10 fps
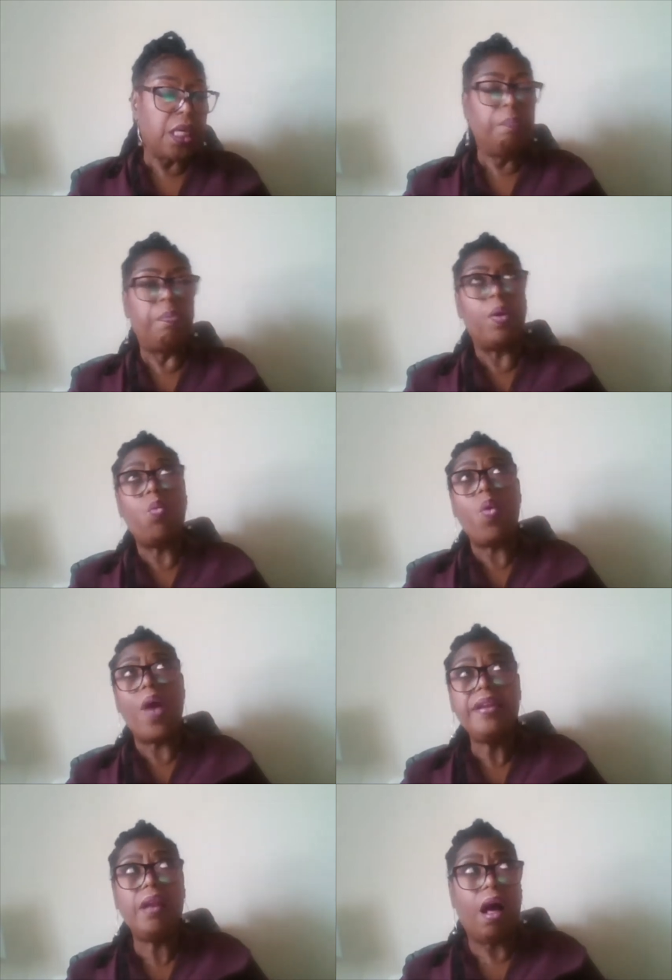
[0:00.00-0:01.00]
But
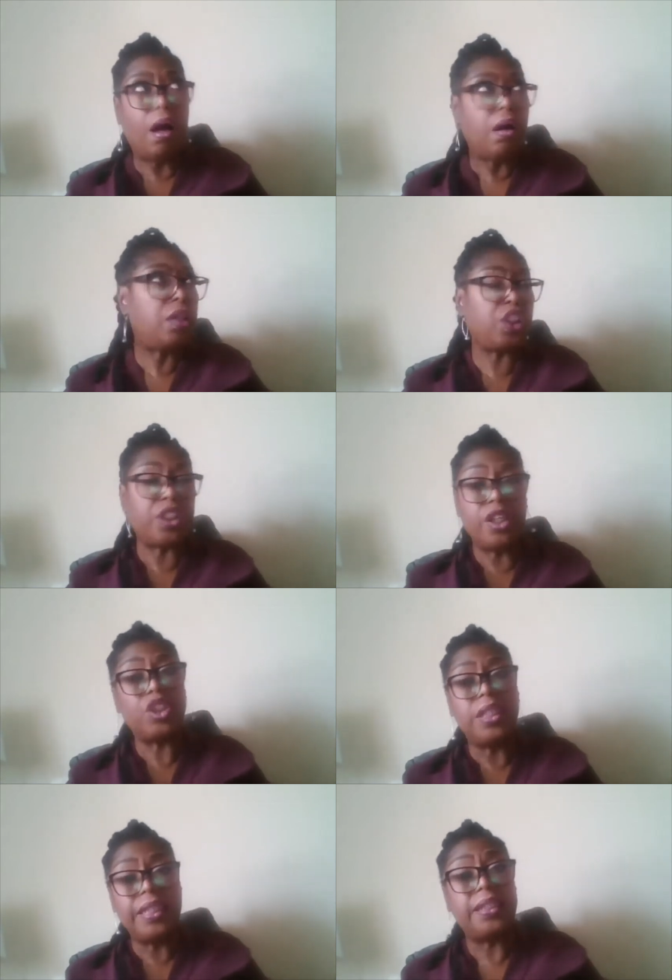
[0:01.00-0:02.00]
when our church
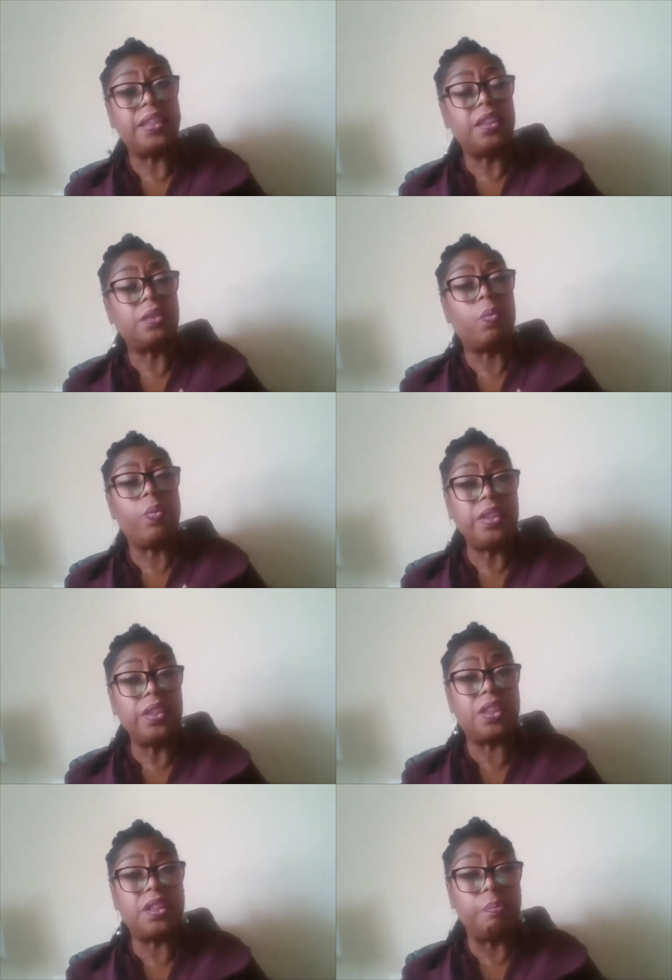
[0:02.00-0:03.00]
leaders went
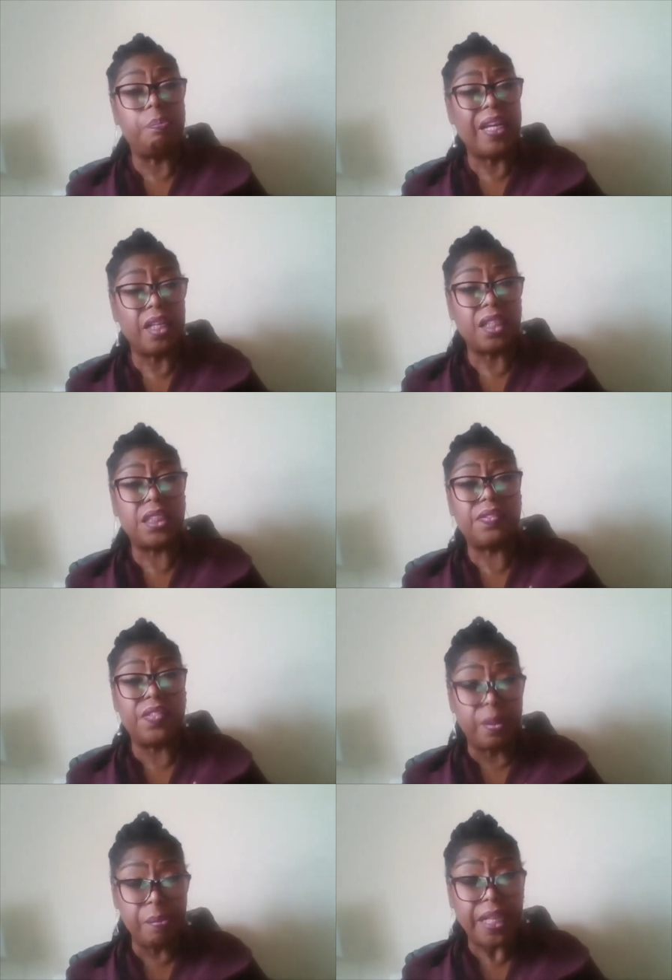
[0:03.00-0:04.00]
to the banks for the
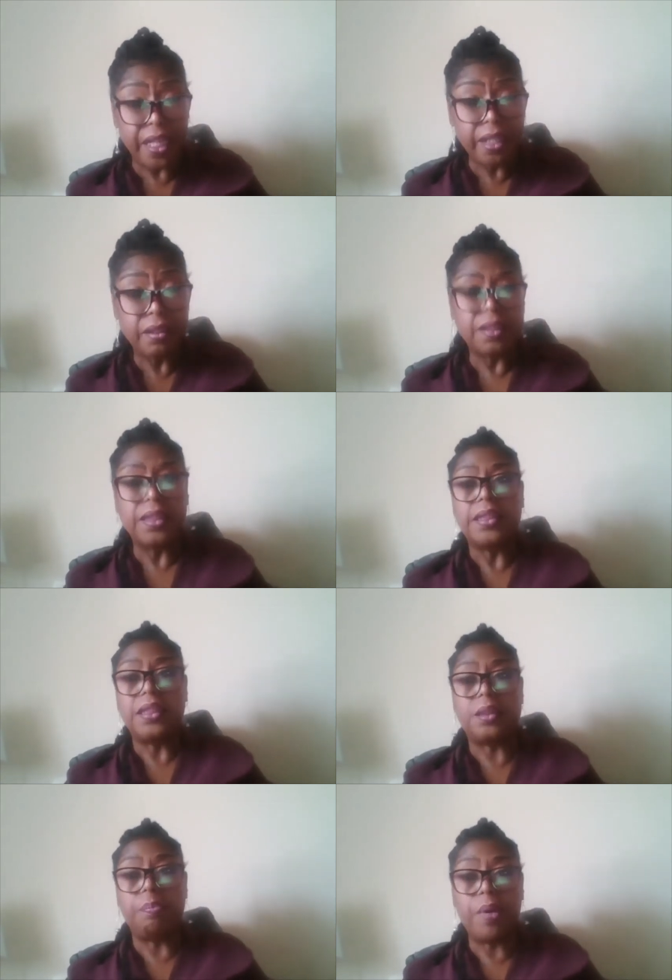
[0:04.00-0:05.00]
money
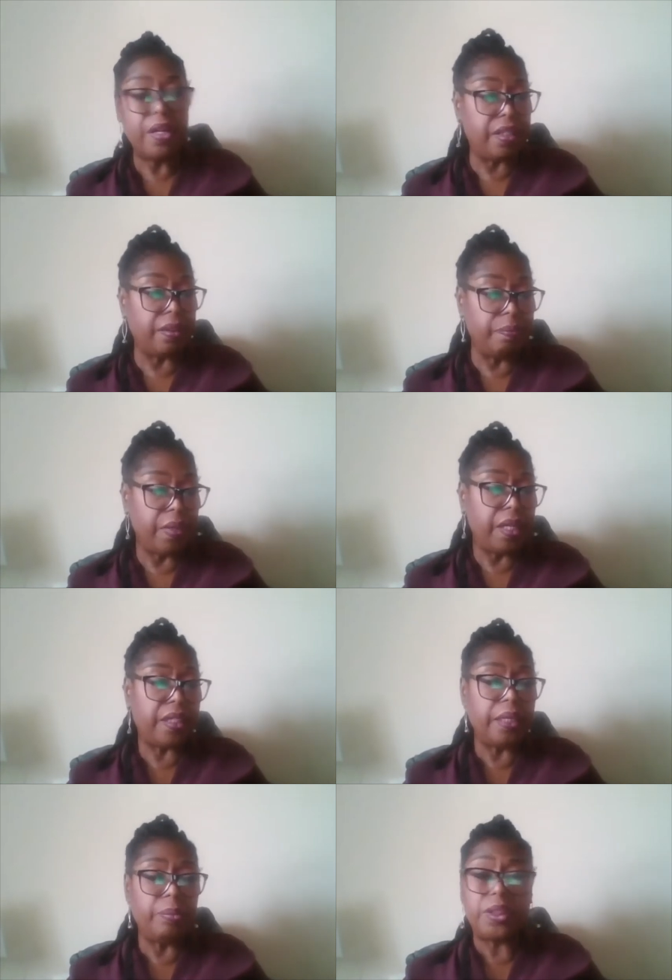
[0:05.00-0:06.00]
to buy them,
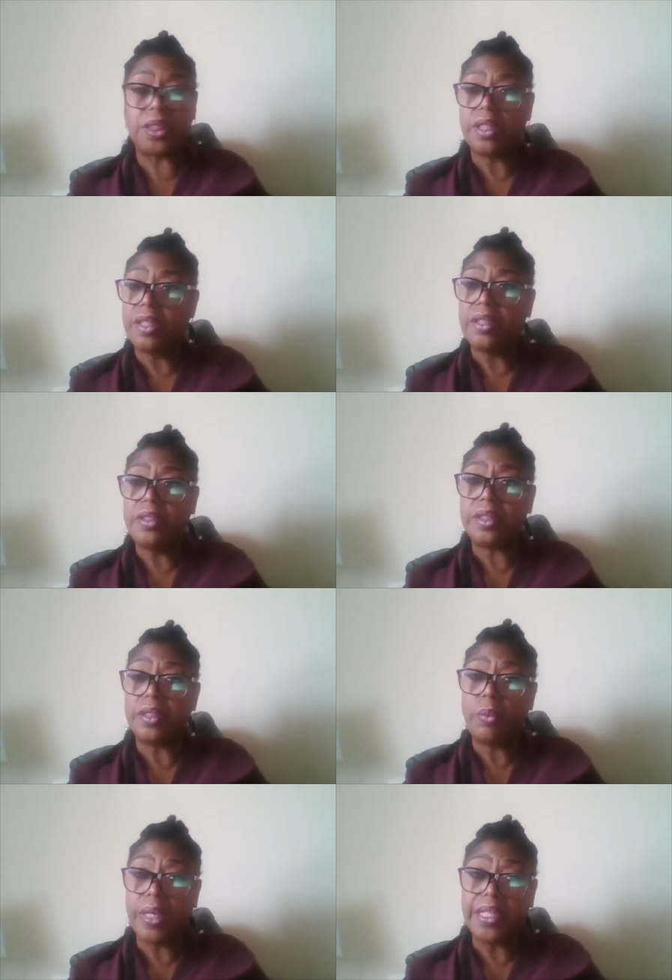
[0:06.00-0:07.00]
they were turned
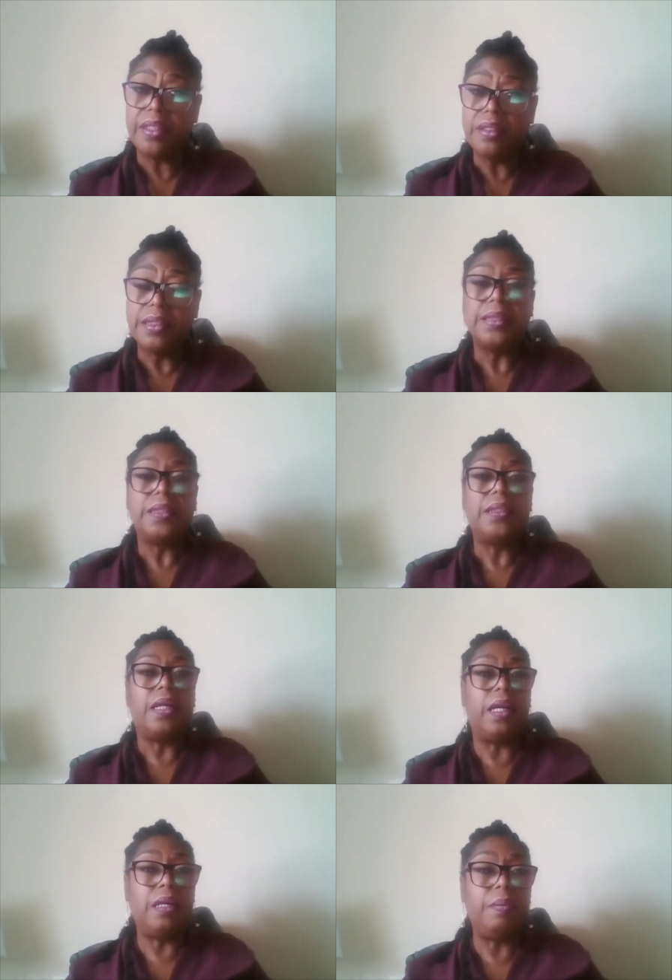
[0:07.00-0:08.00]
away
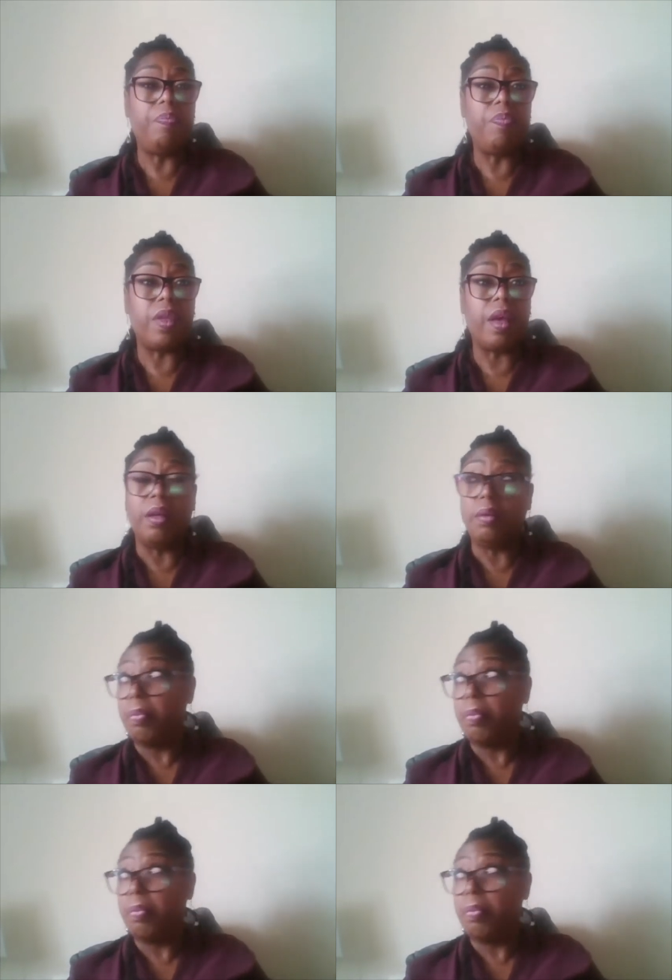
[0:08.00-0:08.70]
um, uh,